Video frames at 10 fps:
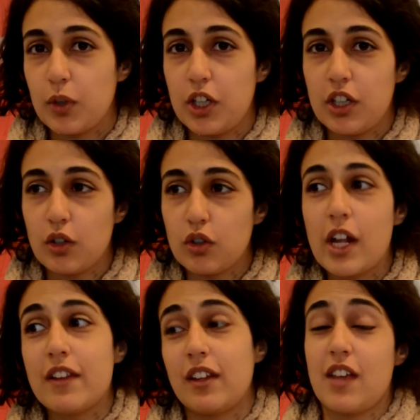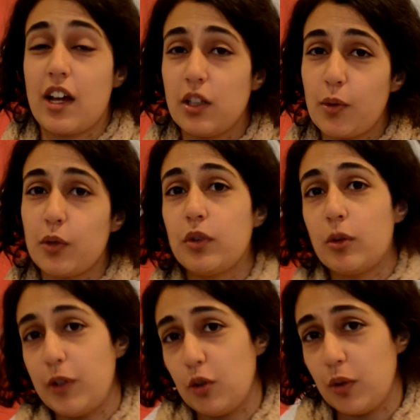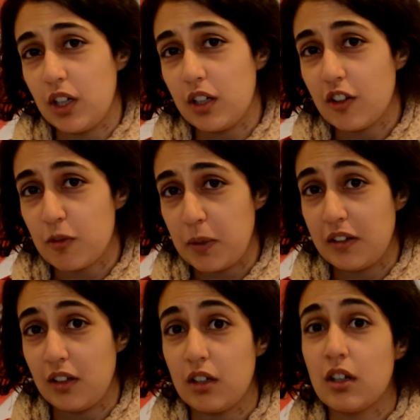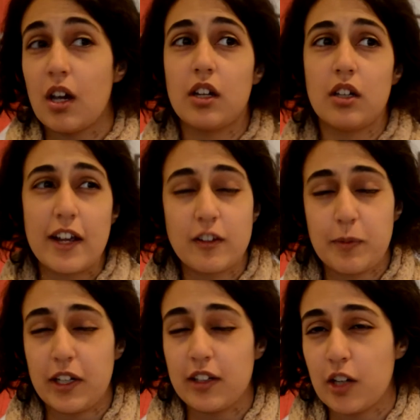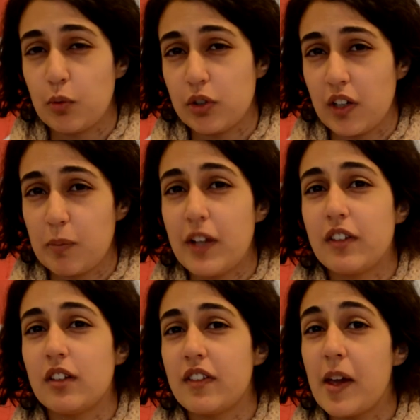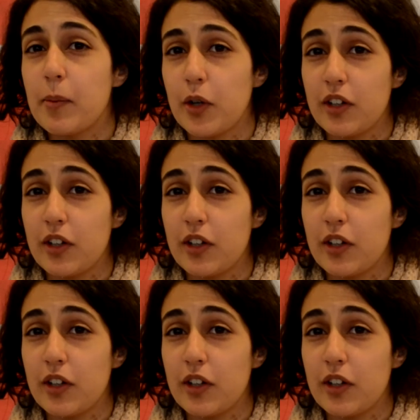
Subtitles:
That's exactly what we will be doing in this meeting and next meeting that will take place in December,